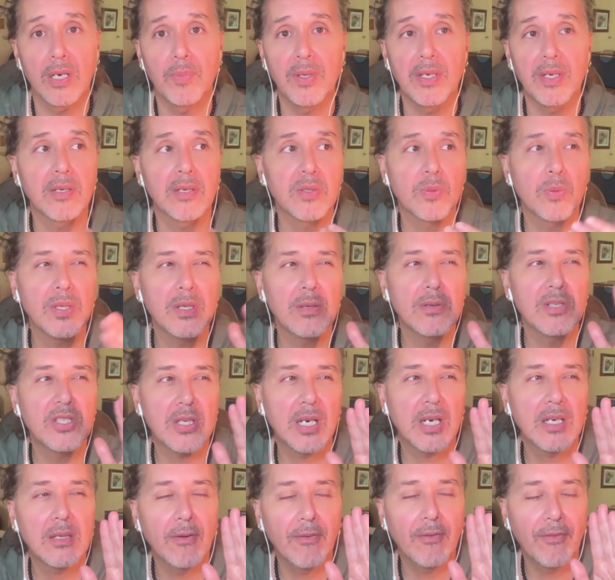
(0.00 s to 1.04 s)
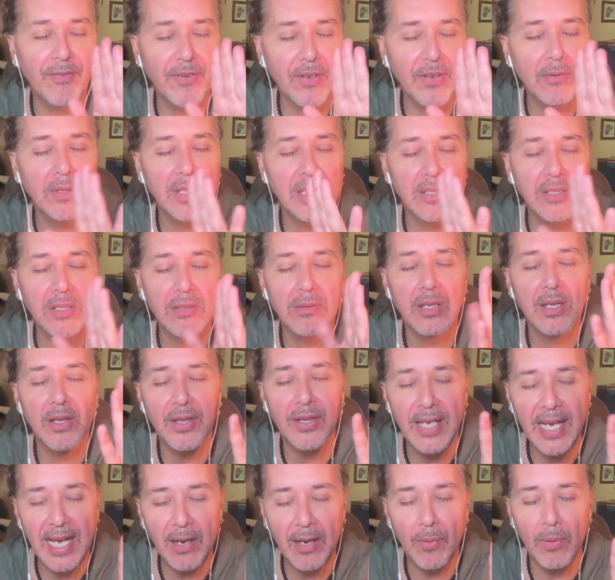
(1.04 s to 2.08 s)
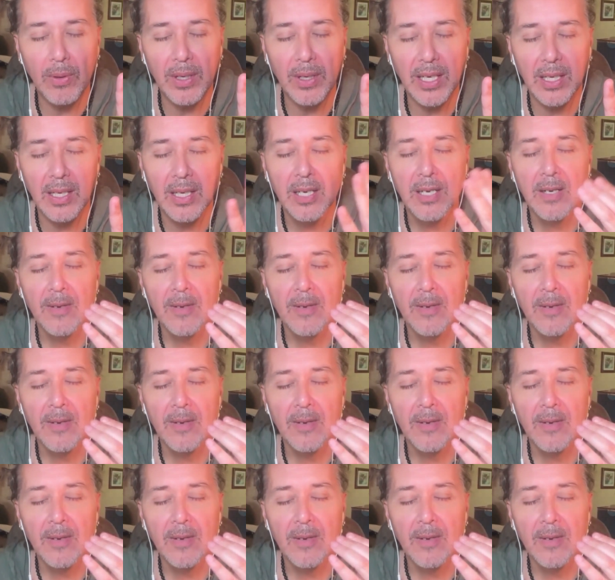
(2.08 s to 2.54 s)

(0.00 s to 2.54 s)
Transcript: Because when you start to feel into it that way,